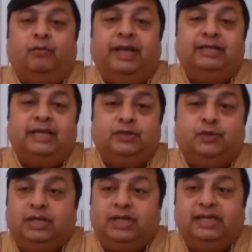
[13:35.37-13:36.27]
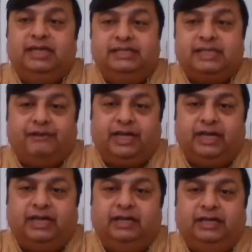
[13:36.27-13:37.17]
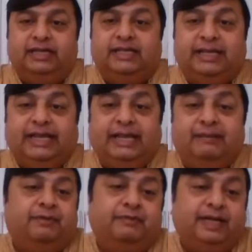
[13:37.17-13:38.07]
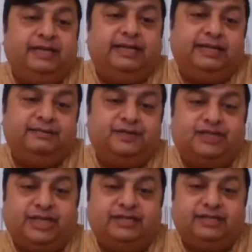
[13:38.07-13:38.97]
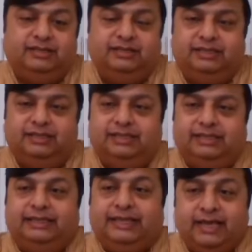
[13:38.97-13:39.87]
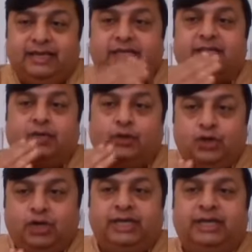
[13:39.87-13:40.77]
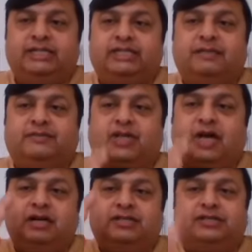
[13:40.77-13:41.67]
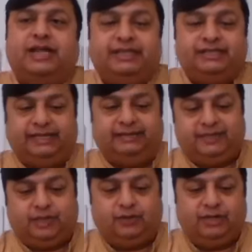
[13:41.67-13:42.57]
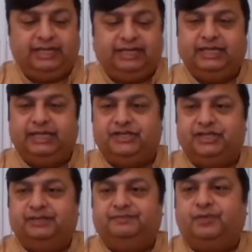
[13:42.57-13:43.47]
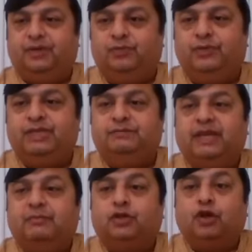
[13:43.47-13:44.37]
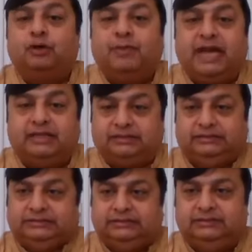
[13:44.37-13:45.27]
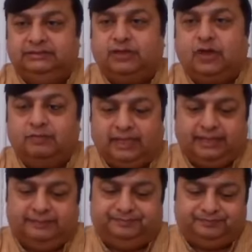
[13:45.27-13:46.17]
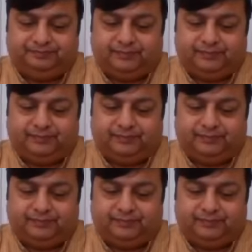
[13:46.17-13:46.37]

when that Kundalini is awakened in the deep meditative state, then the Kundalini itself starts raising, the Kundalini energy, which becomes dormant normally.